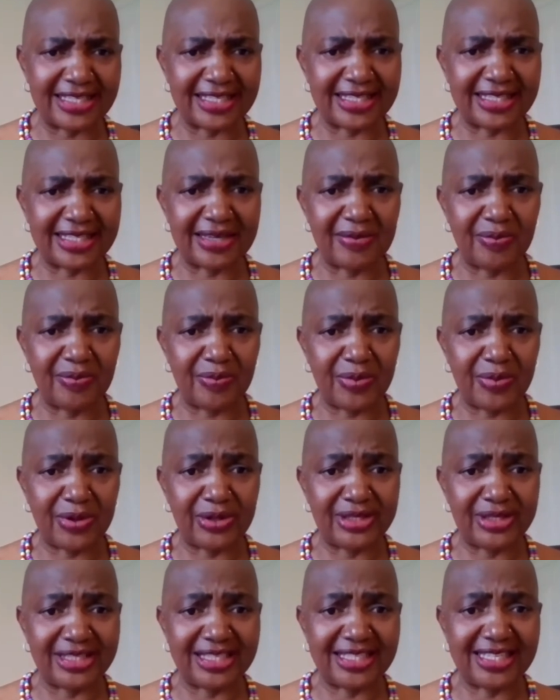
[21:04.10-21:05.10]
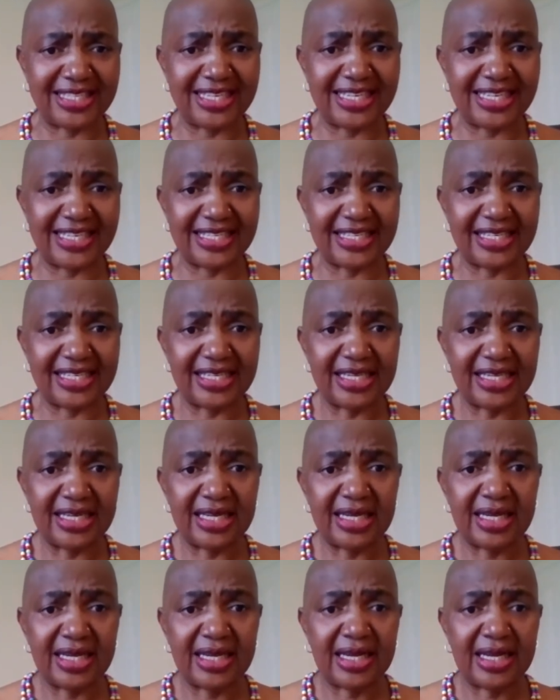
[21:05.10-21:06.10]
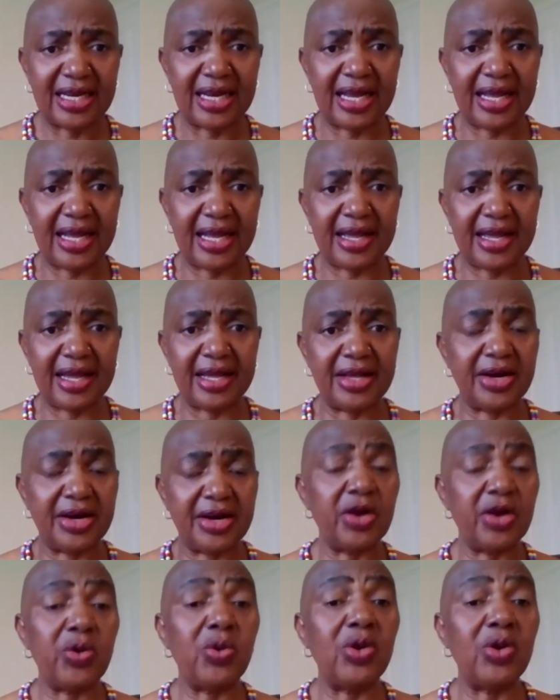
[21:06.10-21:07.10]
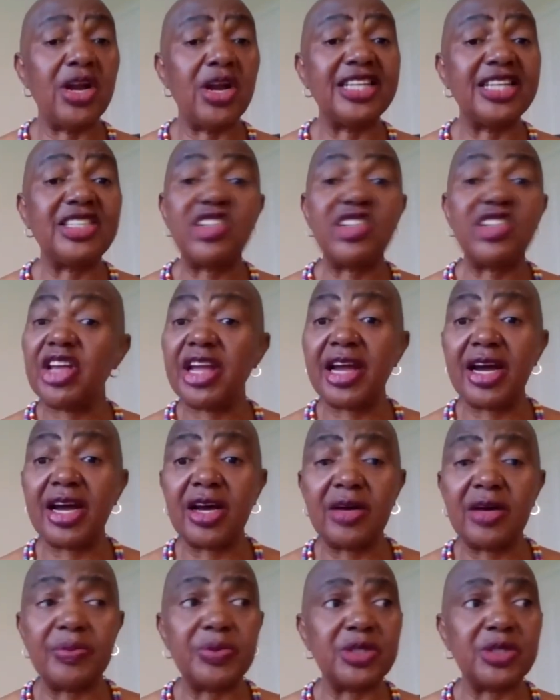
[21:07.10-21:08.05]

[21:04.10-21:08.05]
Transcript: some point, isn't it? Like regular checkups.